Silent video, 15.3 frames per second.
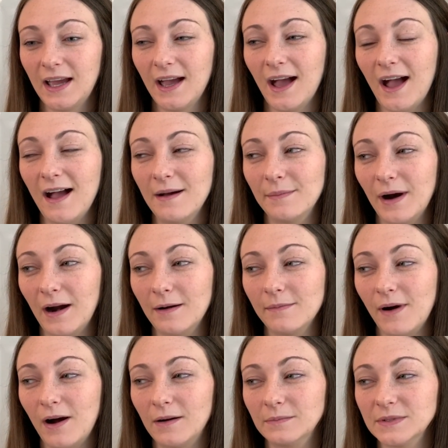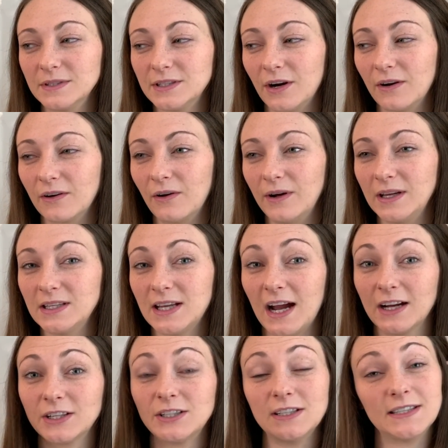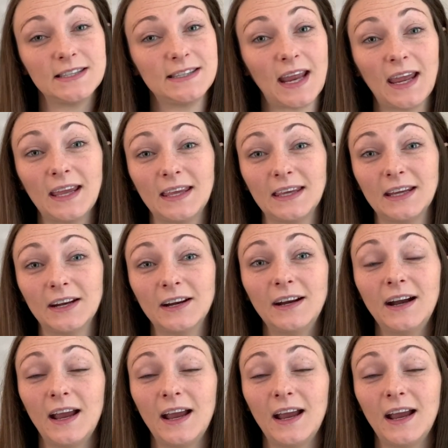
Our moms are going to actually stay here